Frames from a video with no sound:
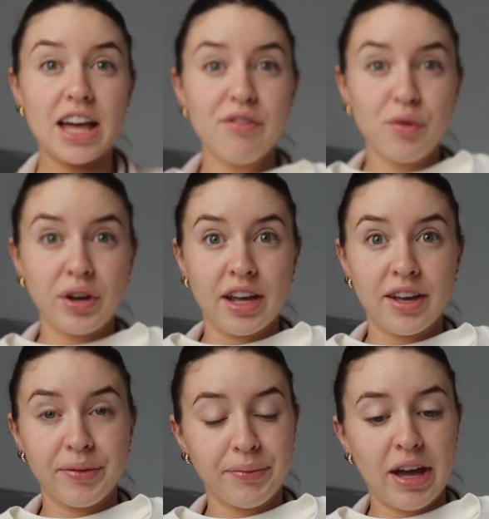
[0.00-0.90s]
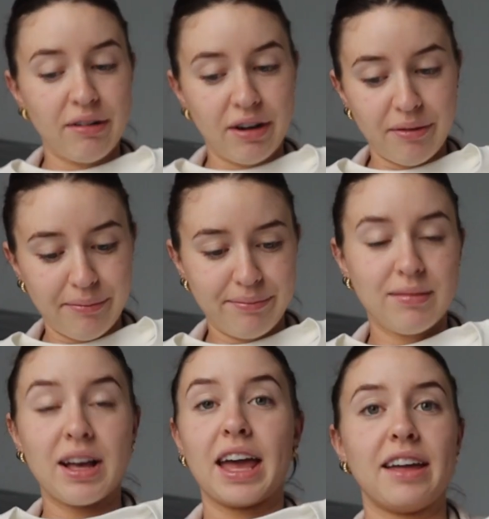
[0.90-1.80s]
California. I don't know.
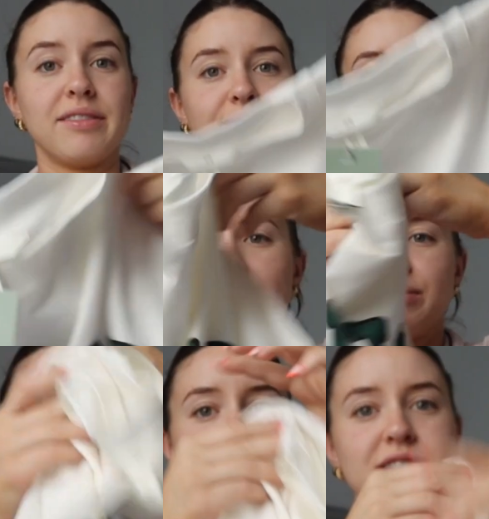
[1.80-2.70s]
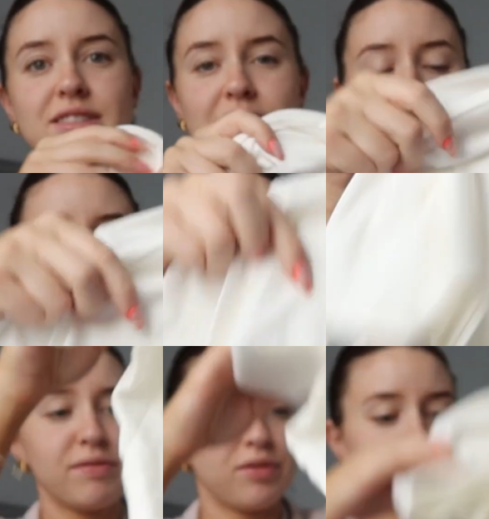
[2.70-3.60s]
Again, I'm just, I'm
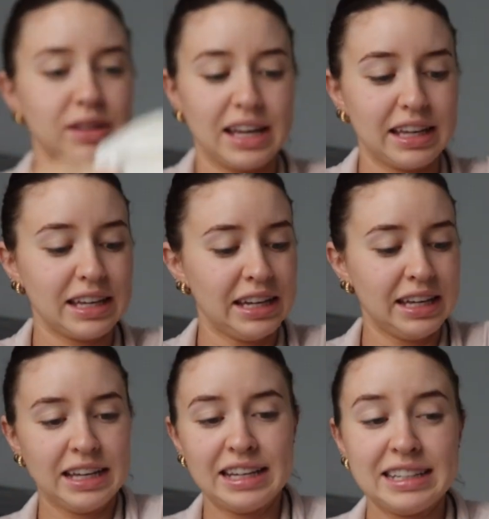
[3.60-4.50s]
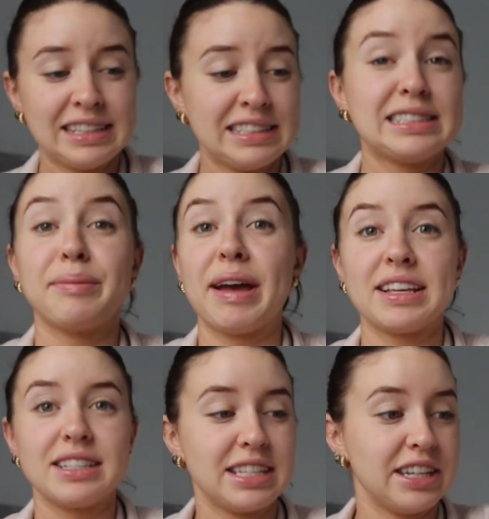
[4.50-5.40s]
hoping for like the
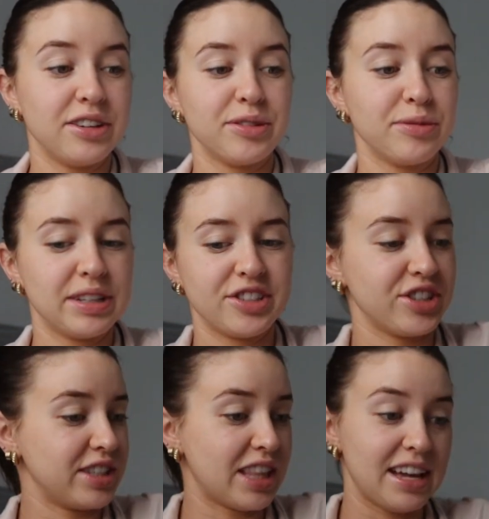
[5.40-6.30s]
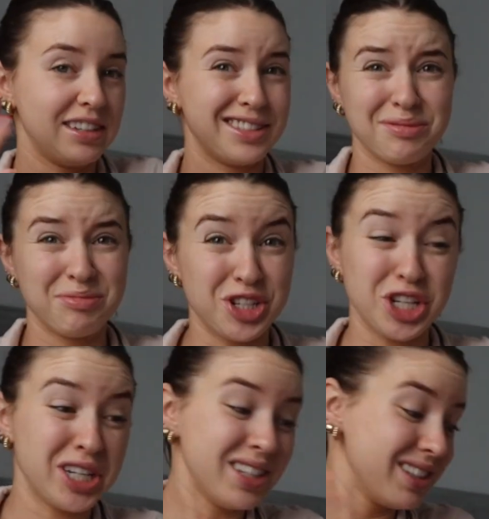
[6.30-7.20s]
best here with just that and some
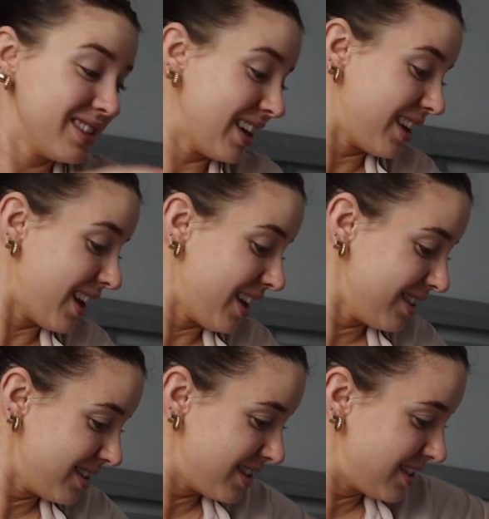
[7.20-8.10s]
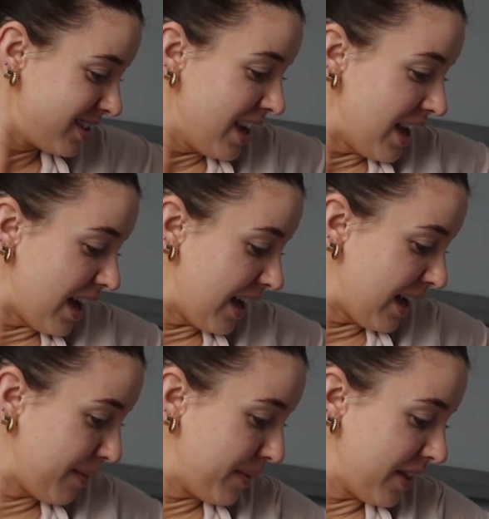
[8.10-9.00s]
jeans, I guess.
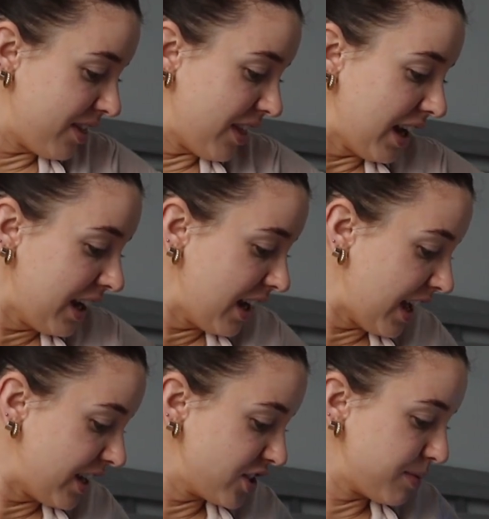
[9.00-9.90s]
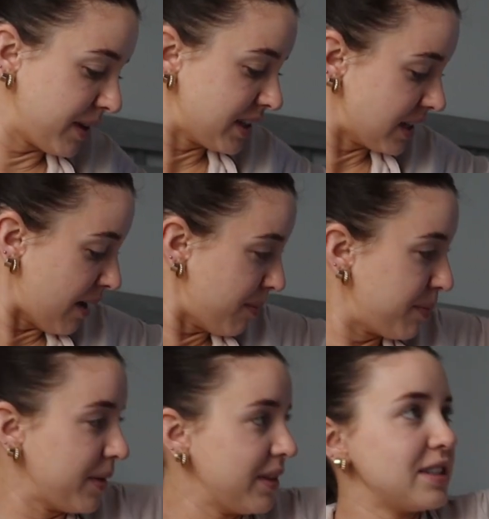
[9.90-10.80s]
Um, then I just picked up
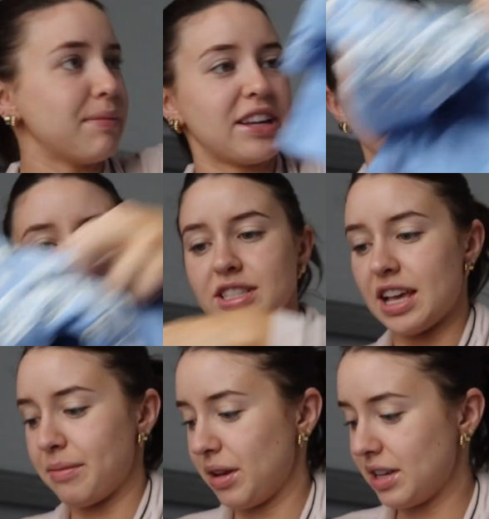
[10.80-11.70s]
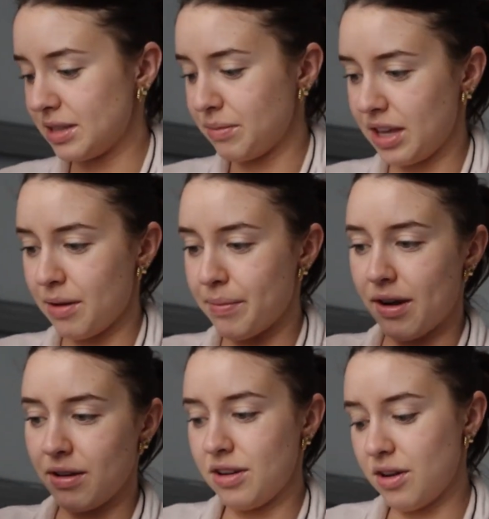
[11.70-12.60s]
this matching set because something
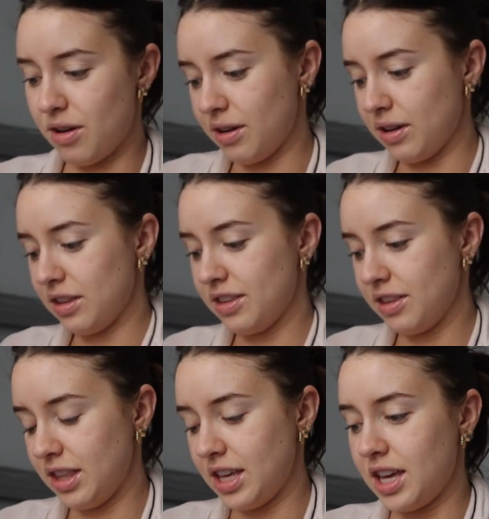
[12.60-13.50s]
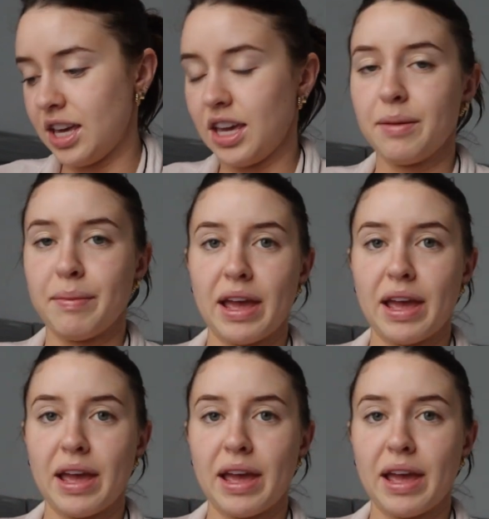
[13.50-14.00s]
about it on the